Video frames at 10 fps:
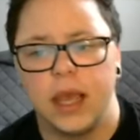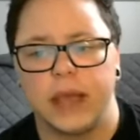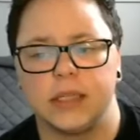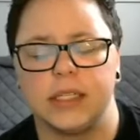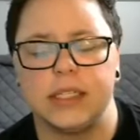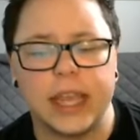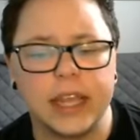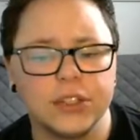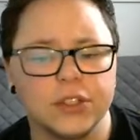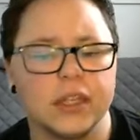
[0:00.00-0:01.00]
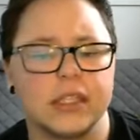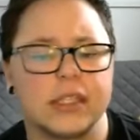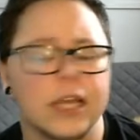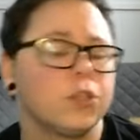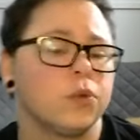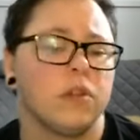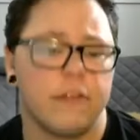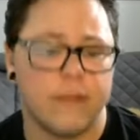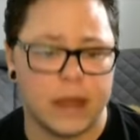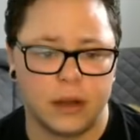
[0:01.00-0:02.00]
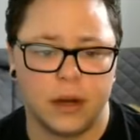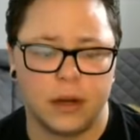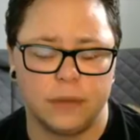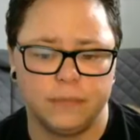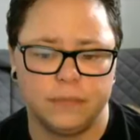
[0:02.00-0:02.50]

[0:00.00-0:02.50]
as a dangerous sexual offender,